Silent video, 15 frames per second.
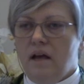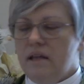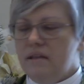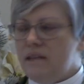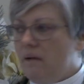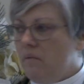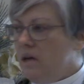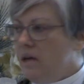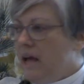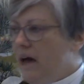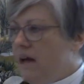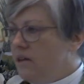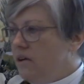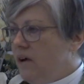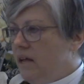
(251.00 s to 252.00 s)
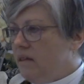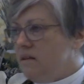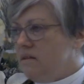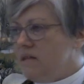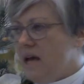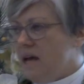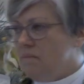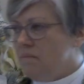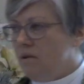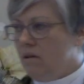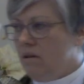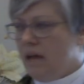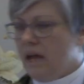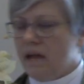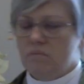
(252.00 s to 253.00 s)
that we gather at the
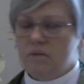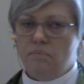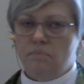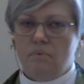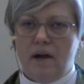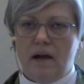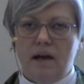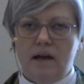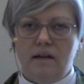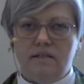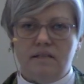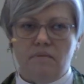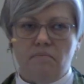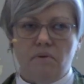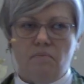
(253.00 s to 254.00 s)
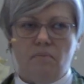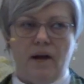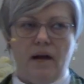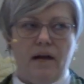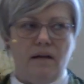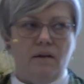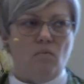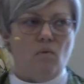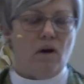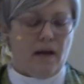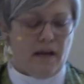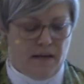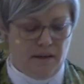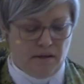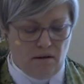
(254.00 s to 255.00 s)
table and with bread, simple bread and
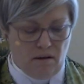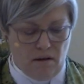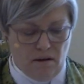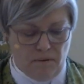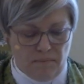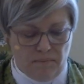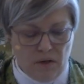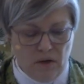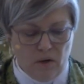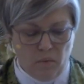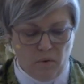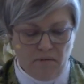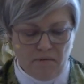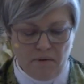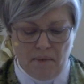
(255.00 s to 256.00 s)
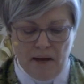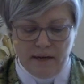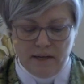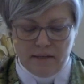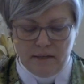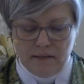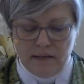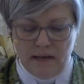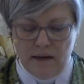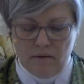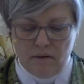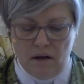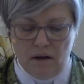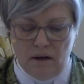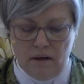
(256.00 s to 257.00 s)
wine, um, we're reminded that,
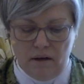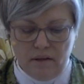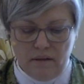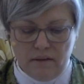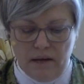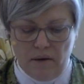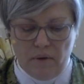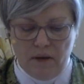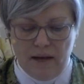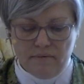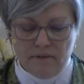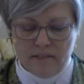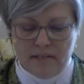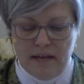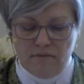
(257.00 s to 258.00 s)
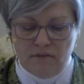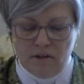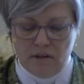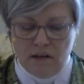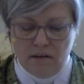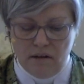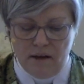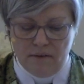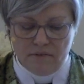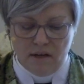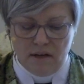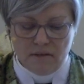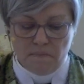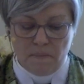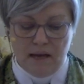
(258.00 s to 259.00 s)
uh, that we have a Savior that loves
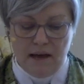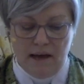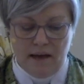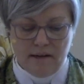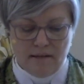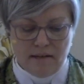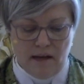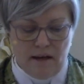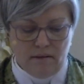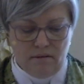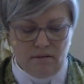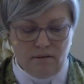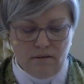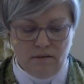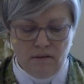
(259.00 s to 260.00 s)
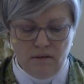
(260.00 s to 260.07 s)
us beyond death.